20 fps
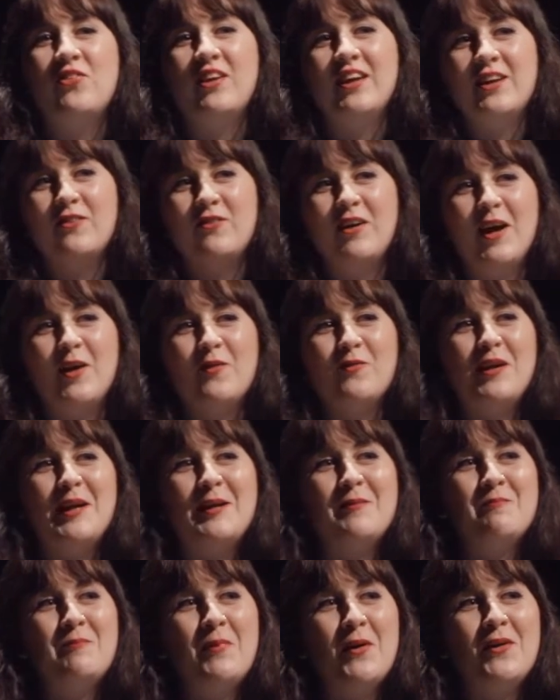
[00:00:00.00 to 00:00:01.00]
sitting around
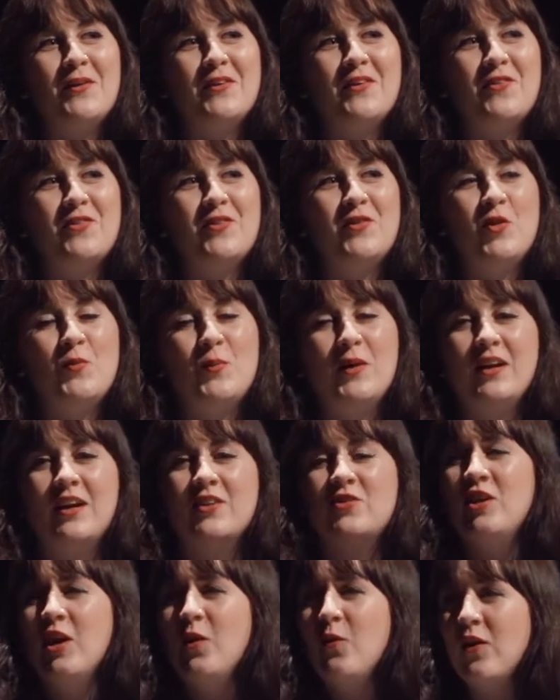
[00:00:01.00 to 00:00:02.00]
reading books and just being
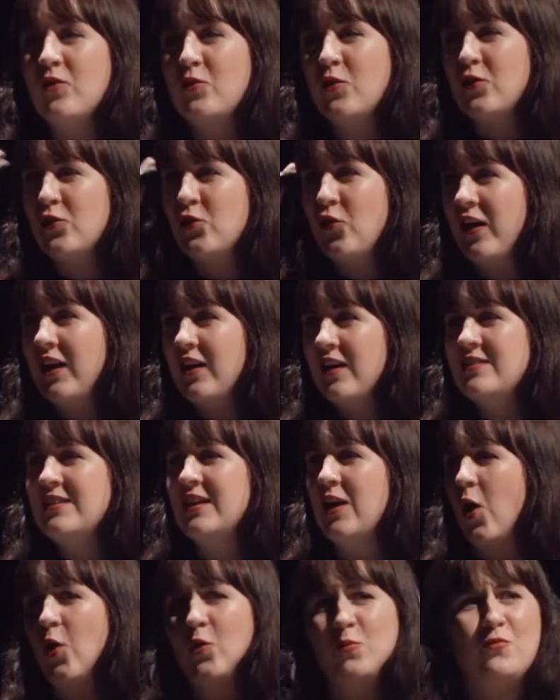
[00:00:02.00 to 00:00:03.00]
like, do you know what, I've got this great
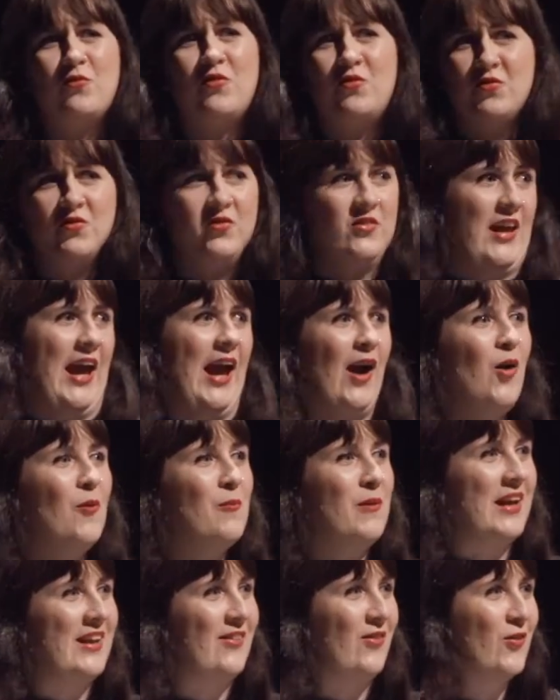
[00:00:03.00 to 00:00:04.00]
idea. Oh, tell
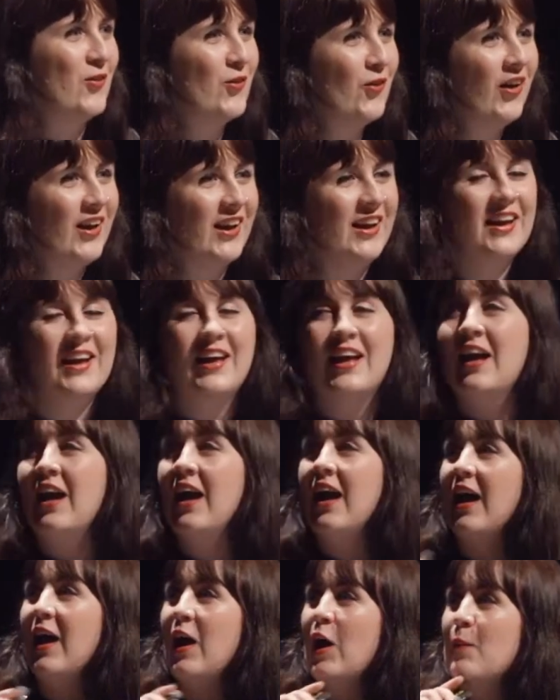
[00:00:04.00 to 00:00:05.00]
me, this is great.
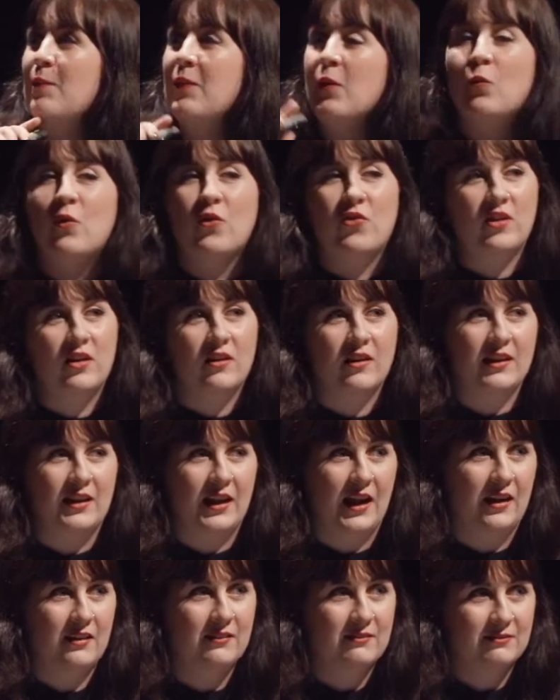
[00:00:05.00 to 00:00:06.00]
Wasn't like
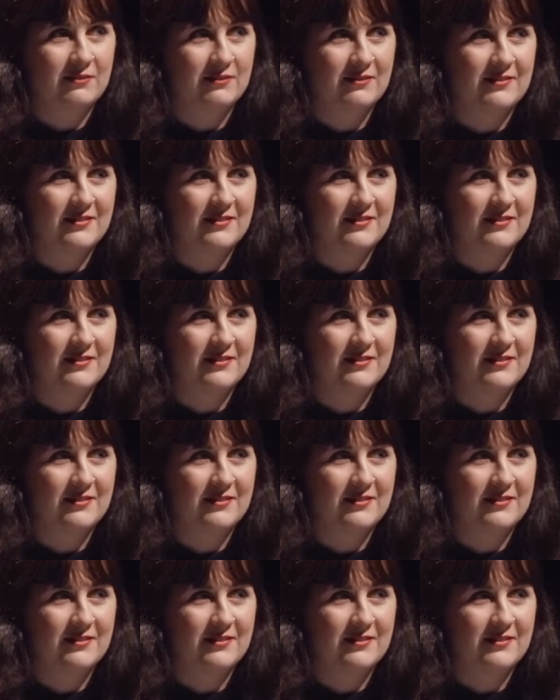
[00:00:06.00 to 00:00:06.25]
that.